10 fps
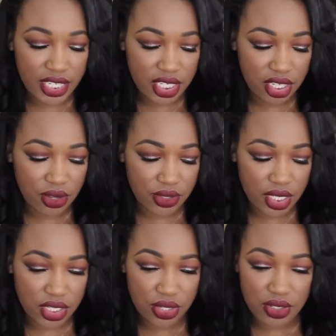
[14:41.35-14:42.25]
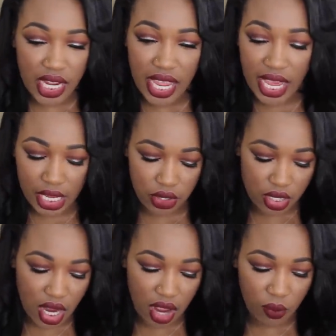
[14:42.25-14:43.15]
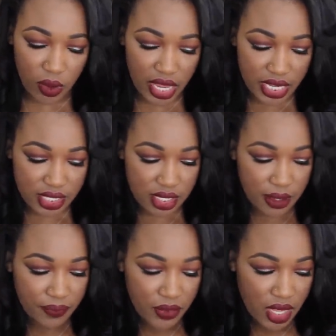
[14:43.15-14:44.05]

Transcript: I did use it today. I could not wait.